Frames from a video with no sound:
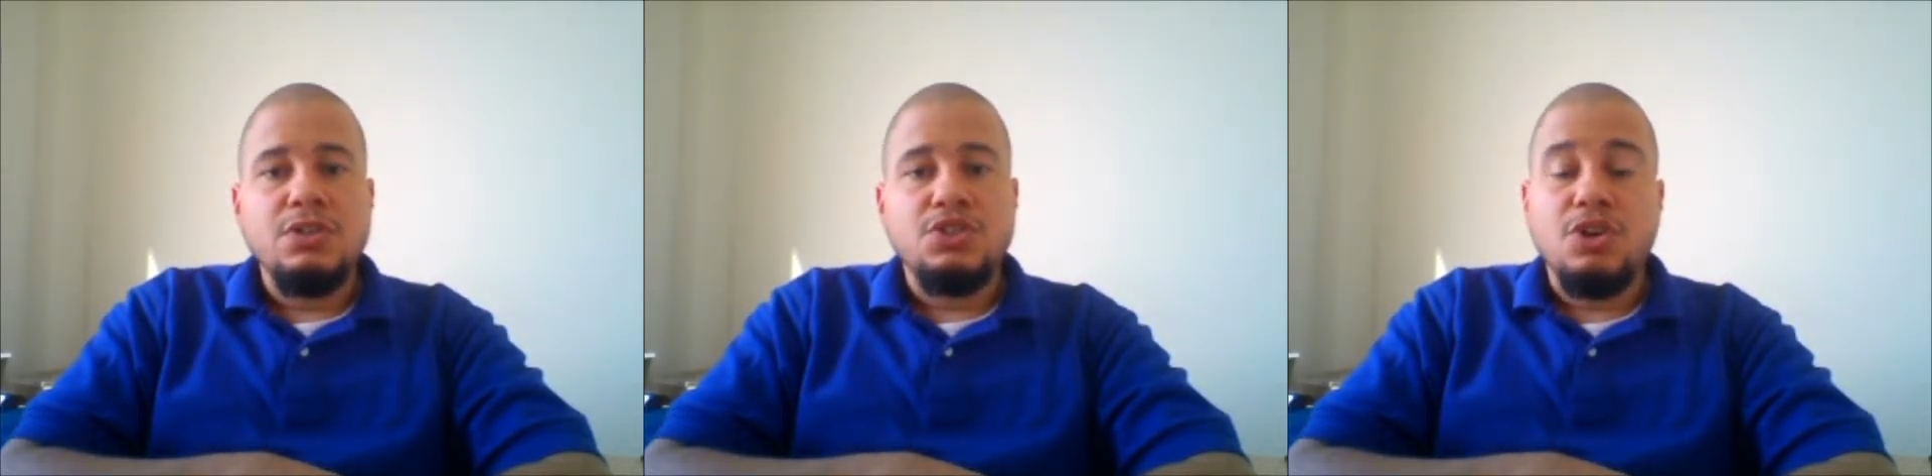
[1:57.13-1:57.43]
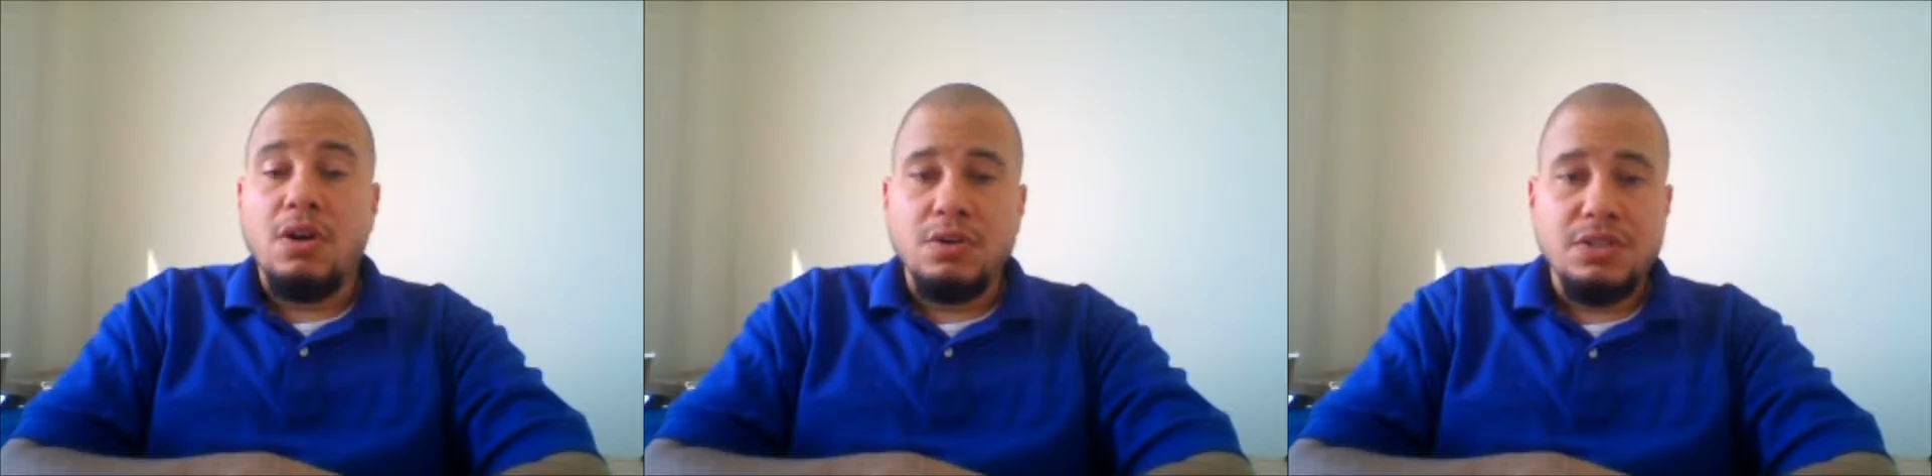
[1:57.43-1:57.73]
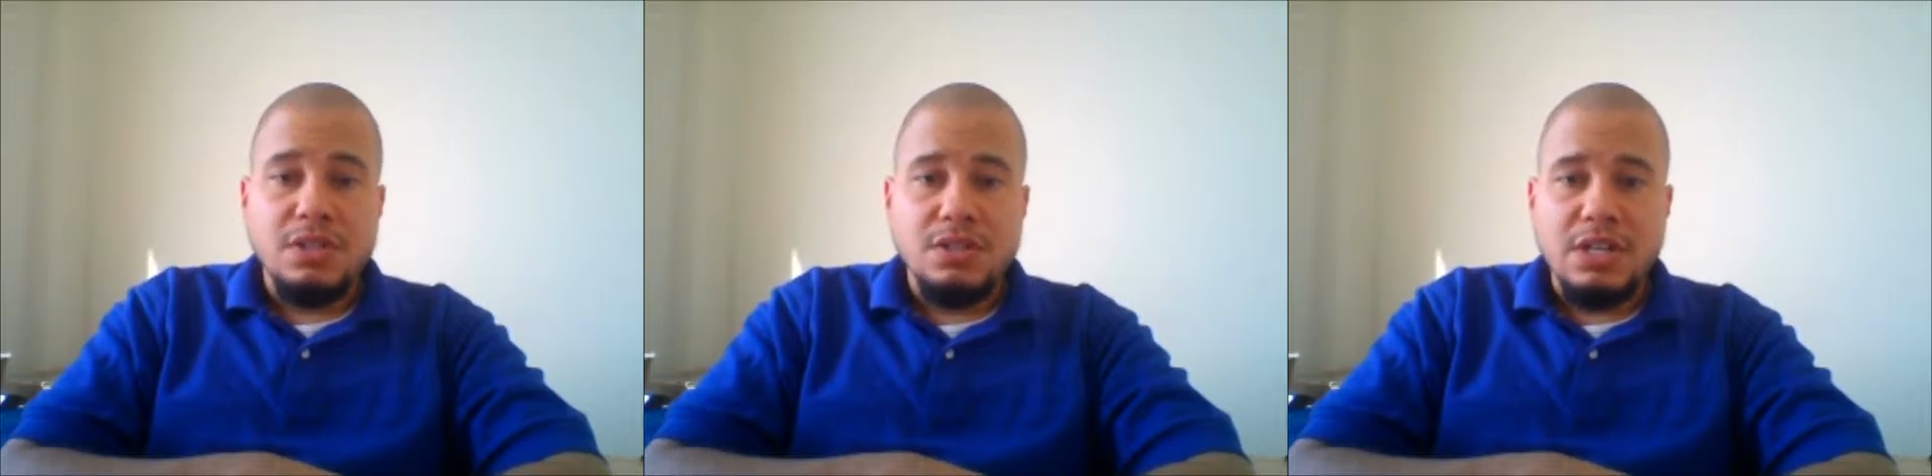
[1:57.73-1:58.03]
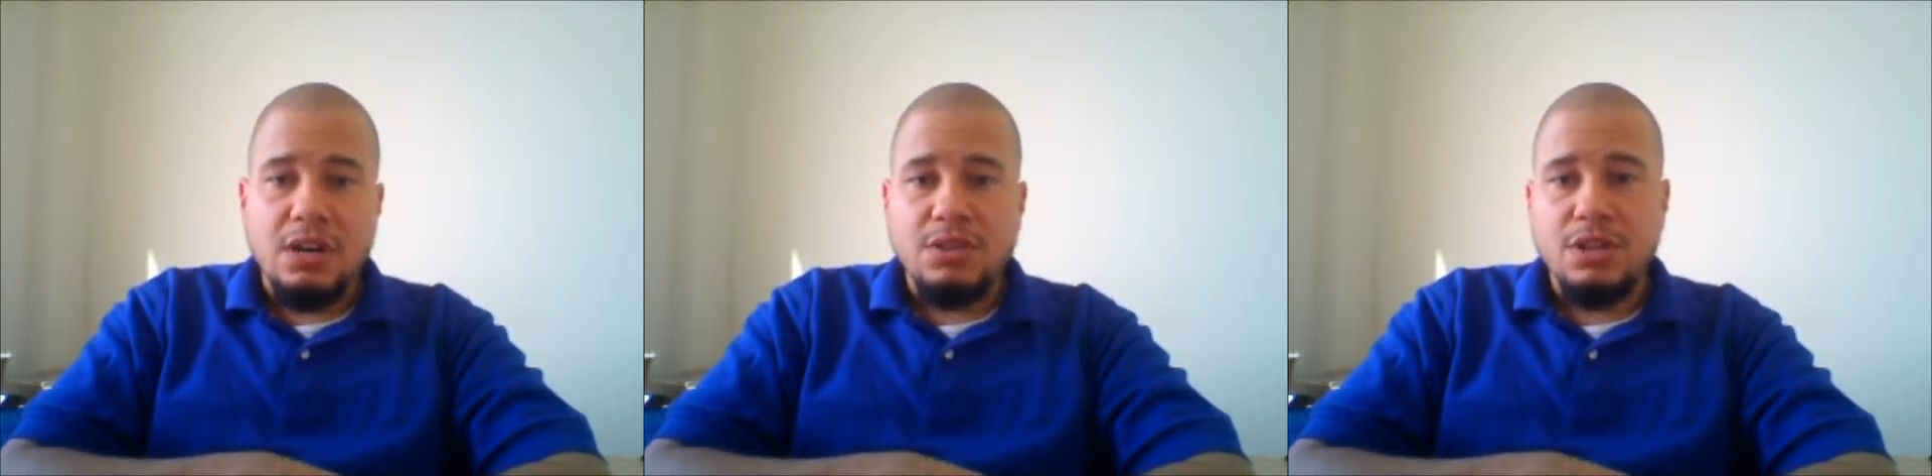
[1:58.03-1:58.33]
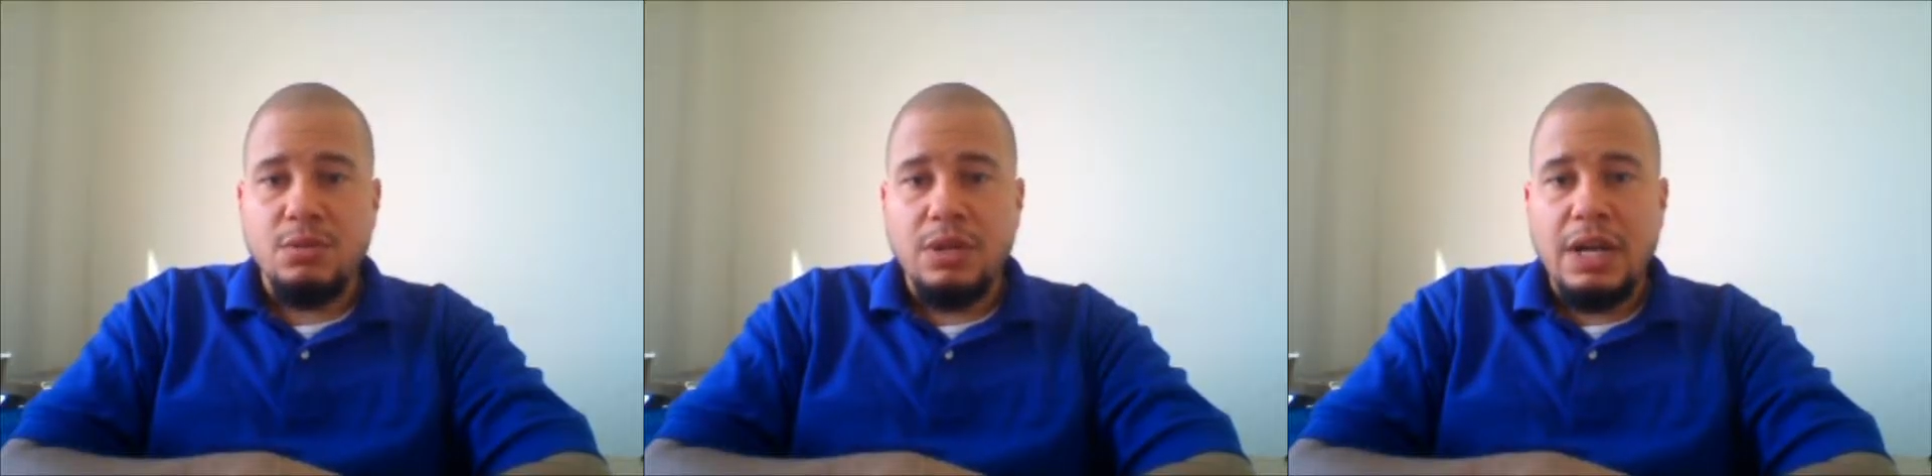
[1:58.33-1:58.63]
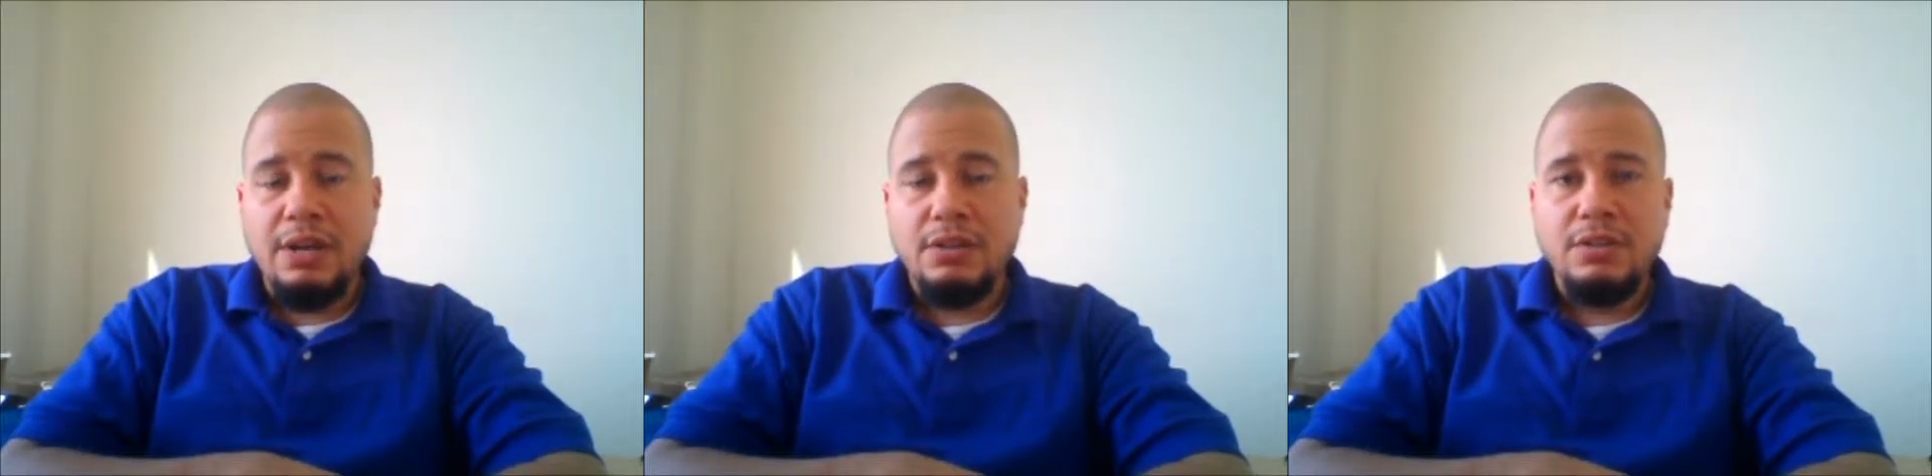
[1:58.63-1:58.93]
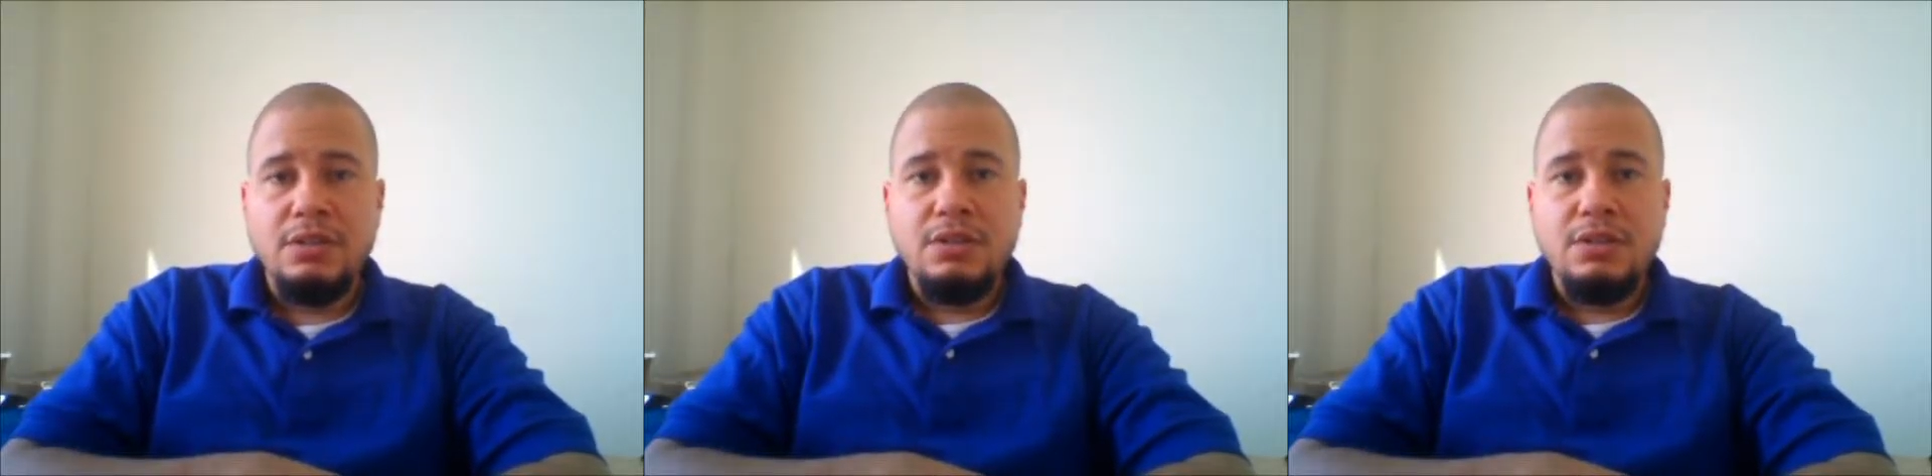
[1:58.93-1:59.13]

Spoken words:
Charleston, South Carolina,